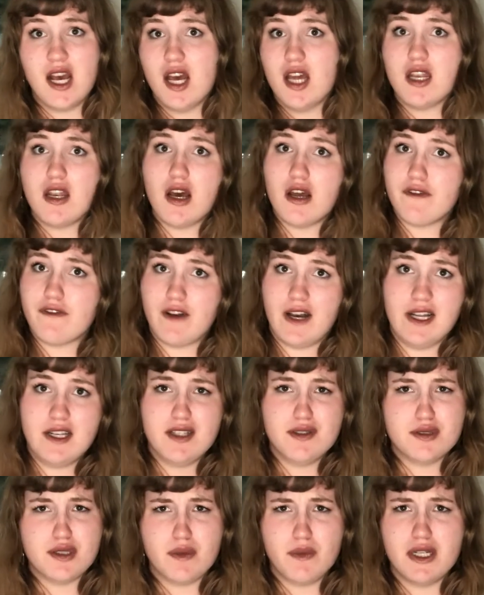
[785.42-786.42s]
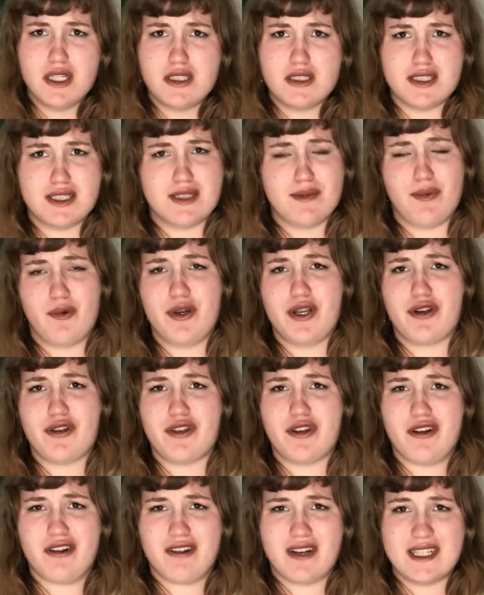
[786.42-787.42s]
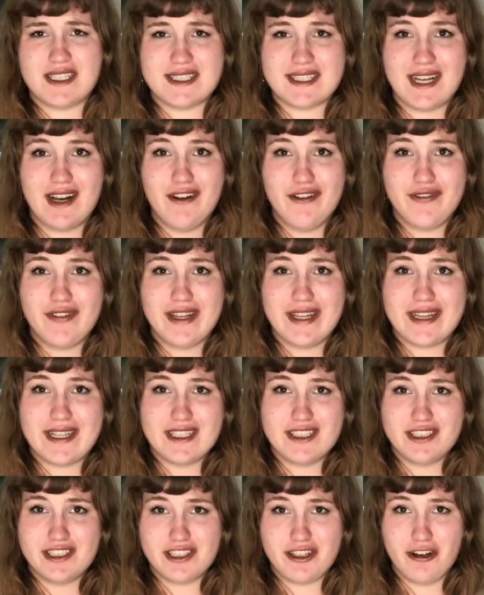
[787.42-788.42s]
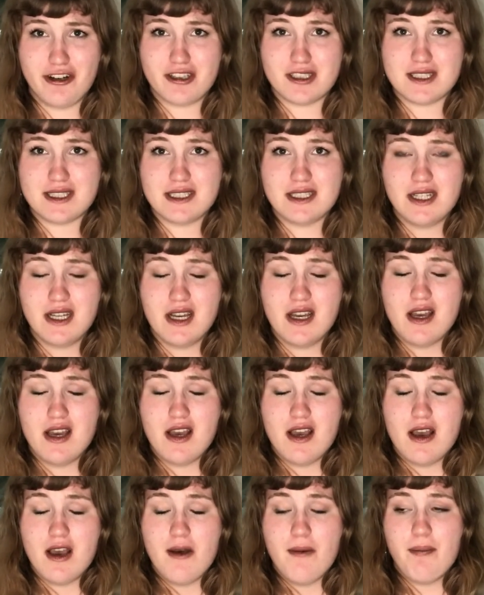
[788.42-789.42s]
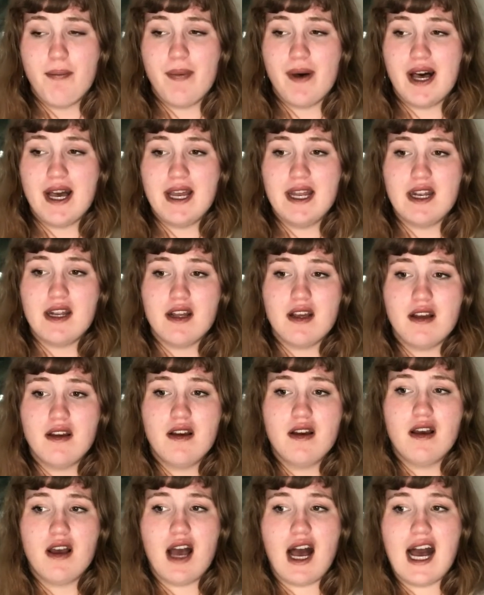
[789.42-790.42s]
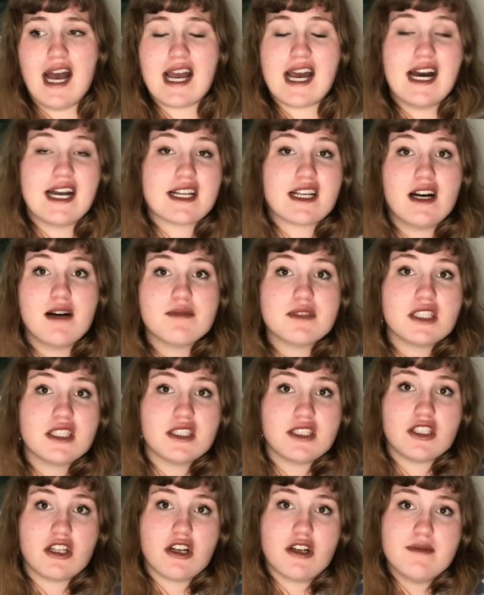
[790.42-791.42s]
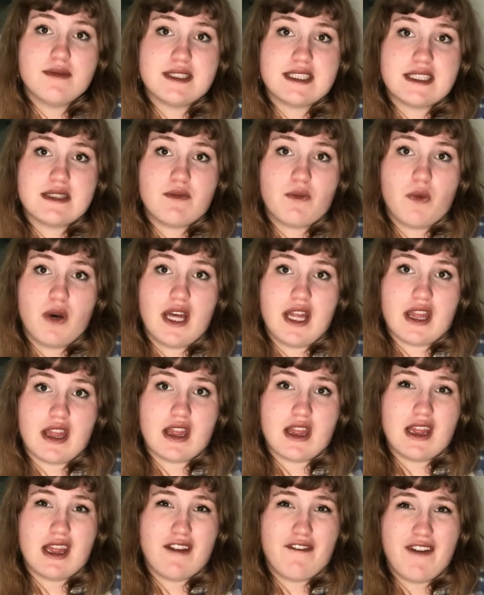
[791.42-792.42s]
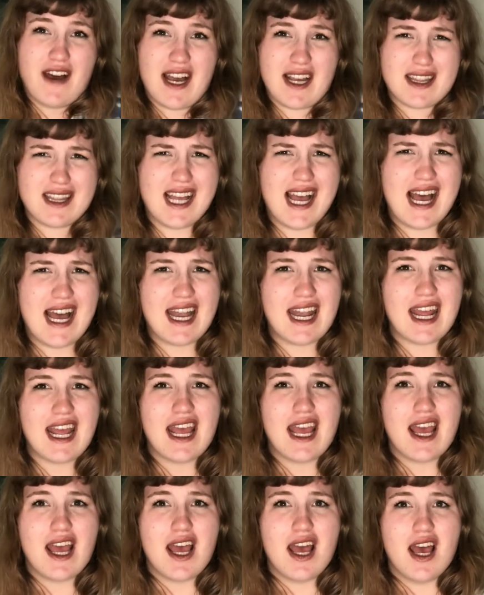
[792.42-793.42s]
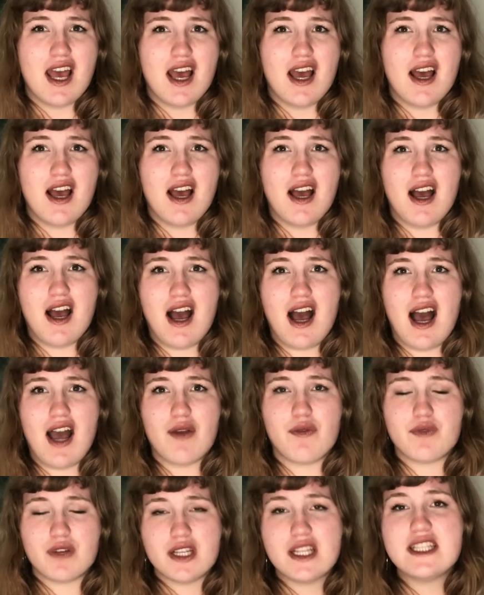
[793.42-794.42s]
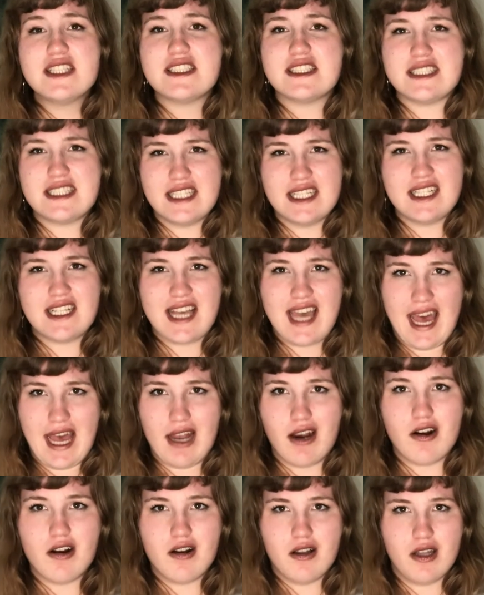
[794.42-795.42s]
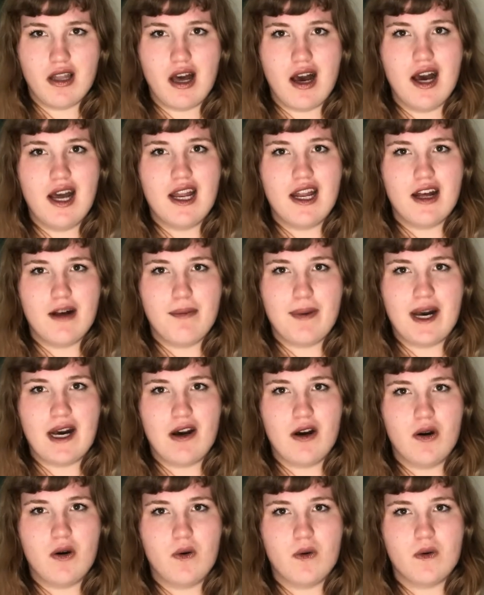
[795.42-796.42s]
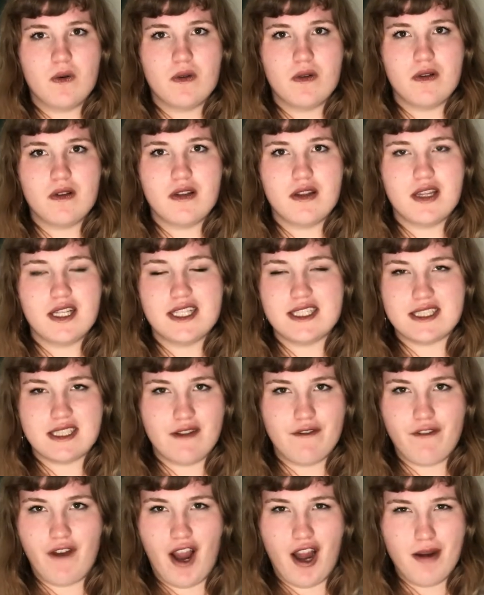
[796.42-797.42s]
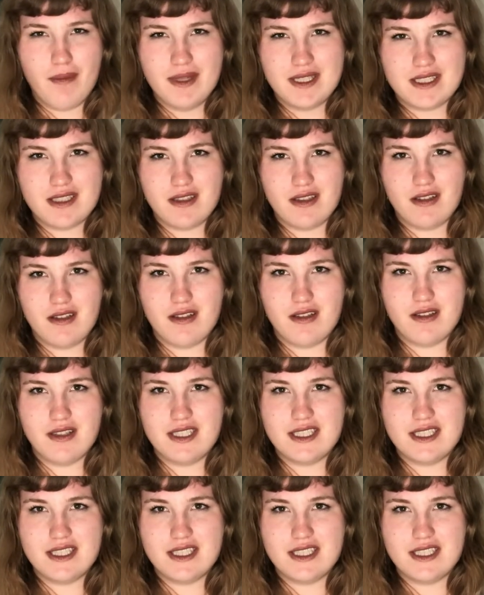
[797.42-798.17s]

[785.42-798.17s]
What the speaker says: not fun. You don't want to disappoint your 3rd grade self, like that just hurts. But I had come to the terms with the fact that I really did care a lot about these environmental